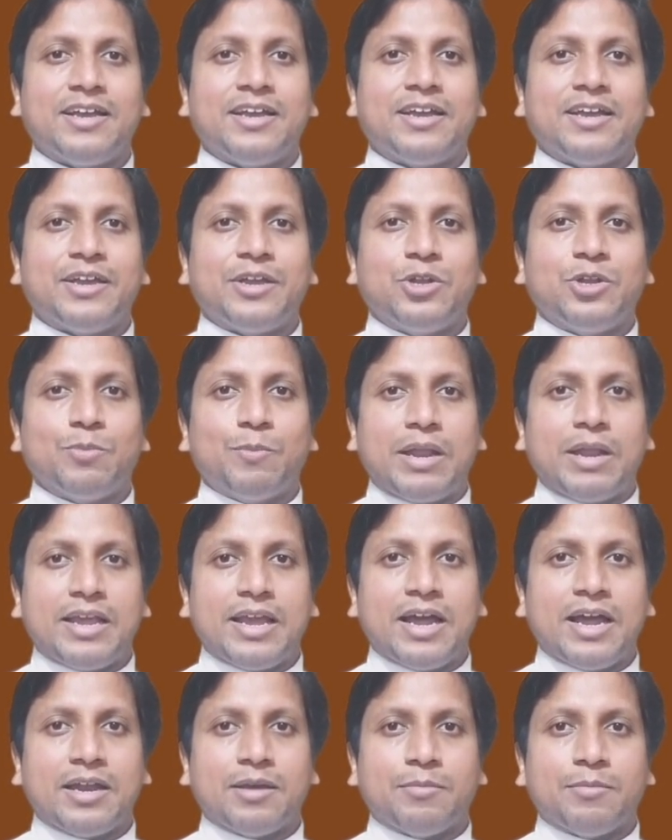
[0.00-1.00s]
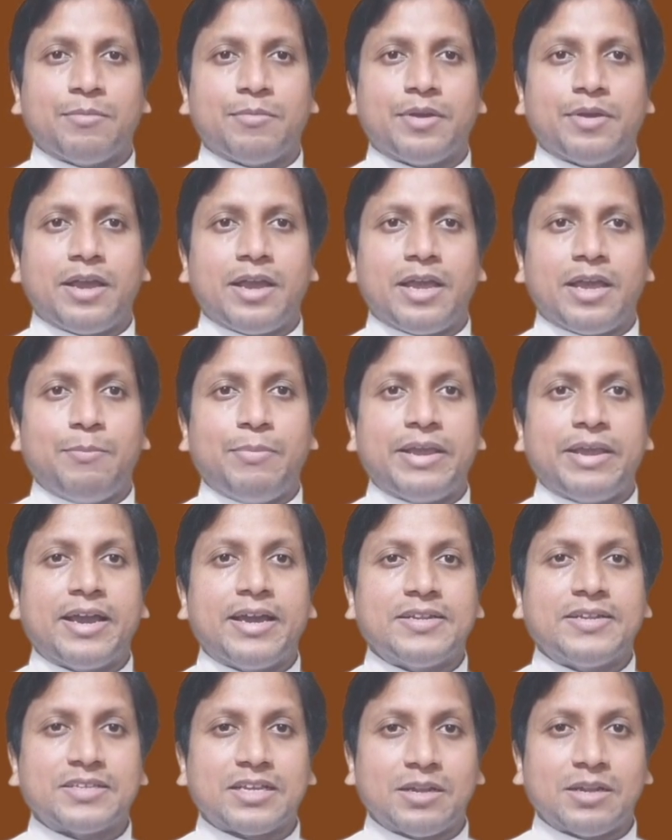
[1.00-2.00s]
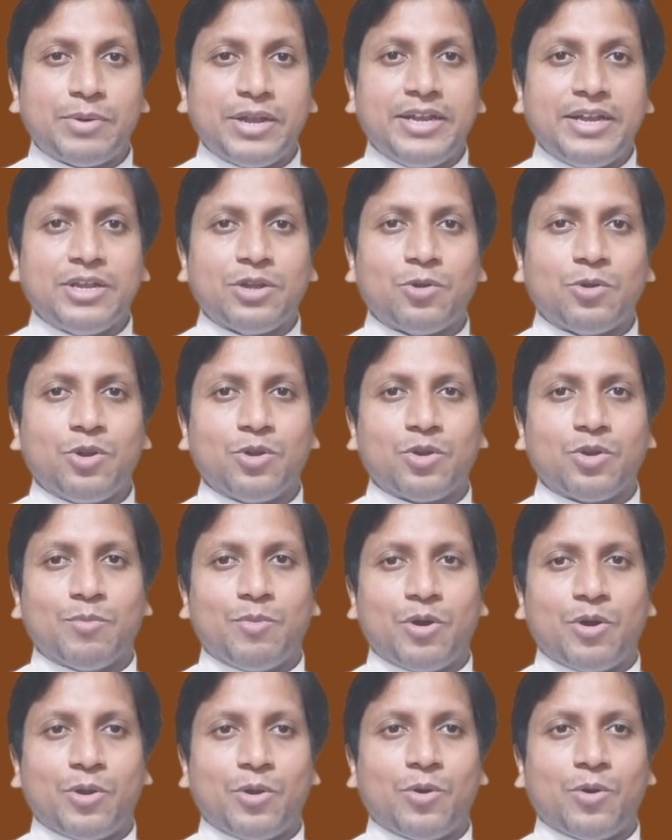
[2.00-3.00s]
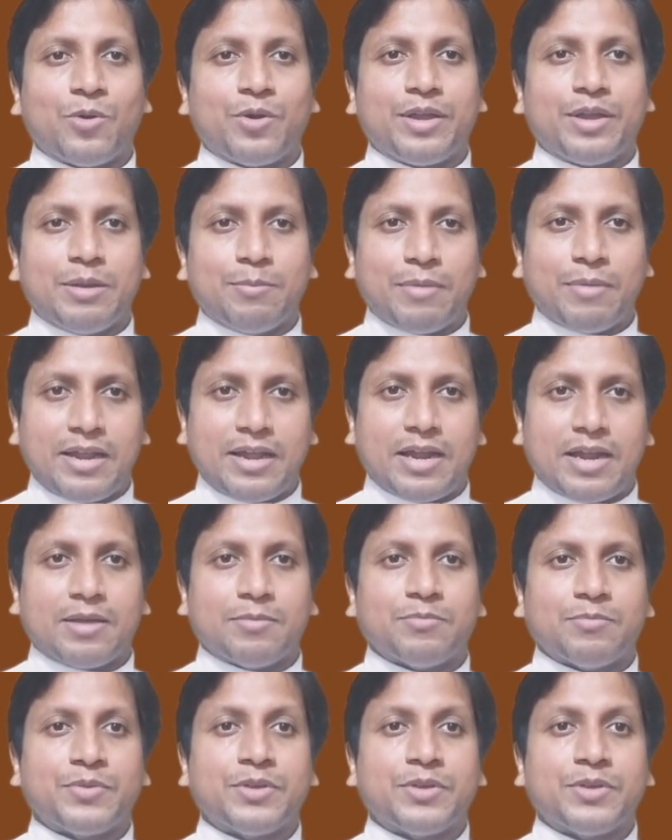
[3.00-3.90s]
into Malayalam and began celebrating Holy Kurbano in Malayalam